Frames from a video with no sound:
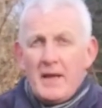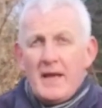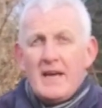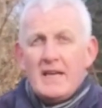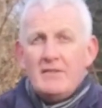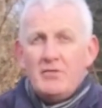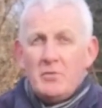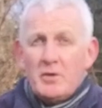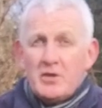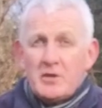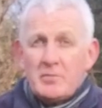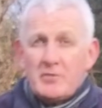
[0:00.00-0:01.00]
and if you want
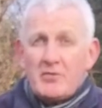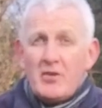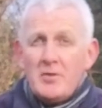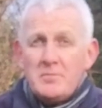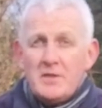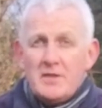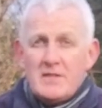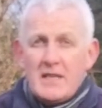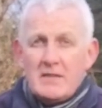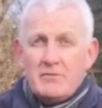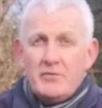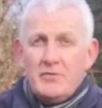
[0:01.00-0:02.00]
to subscribe to the
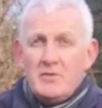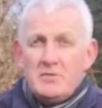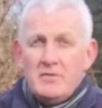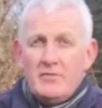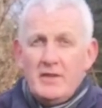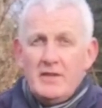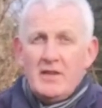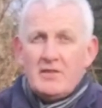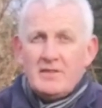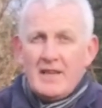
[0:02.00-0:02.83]
channel for future videos on